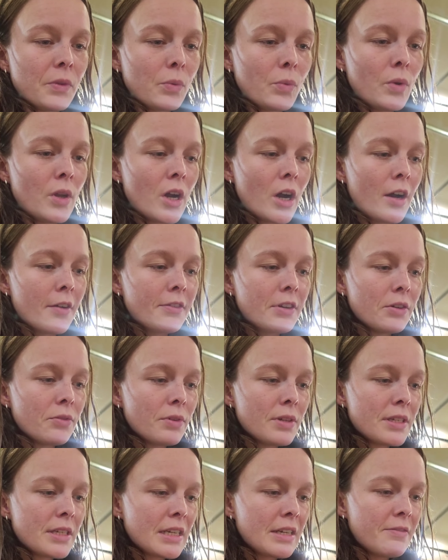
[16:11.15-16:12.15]
we often
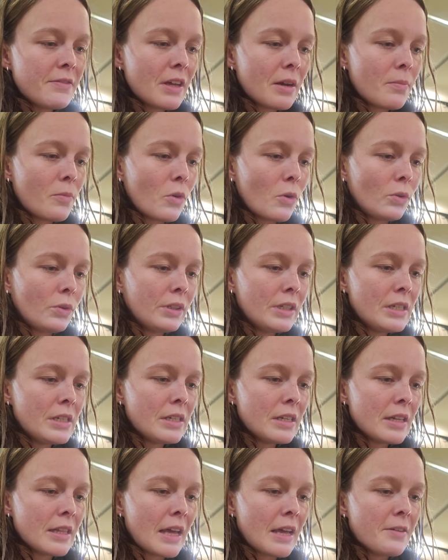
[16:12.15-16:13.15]
receive them only
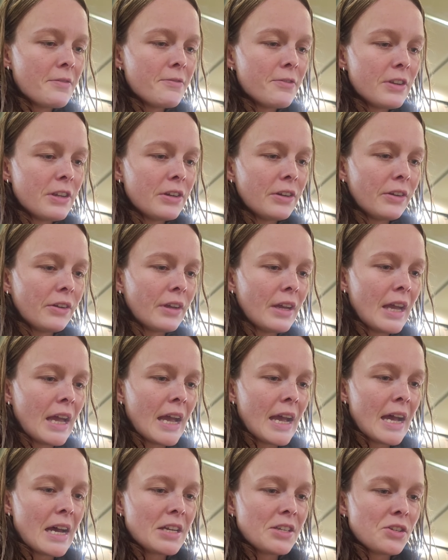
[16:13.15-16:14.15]
to then feel
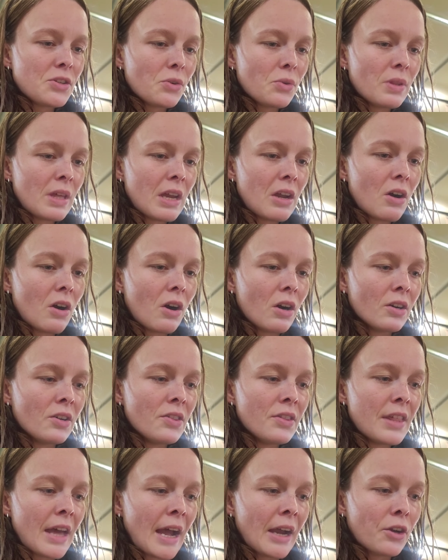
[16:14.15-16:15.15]
as though they
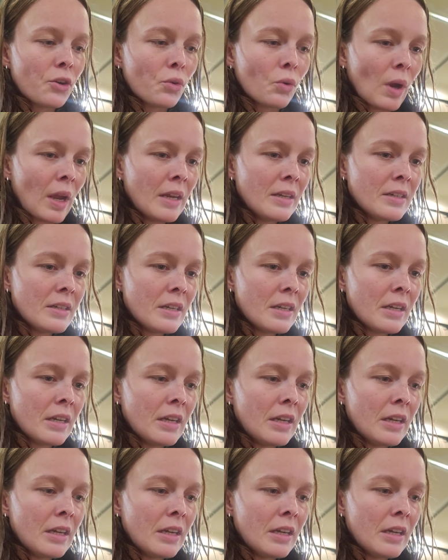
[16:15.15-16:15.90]
aren't that great,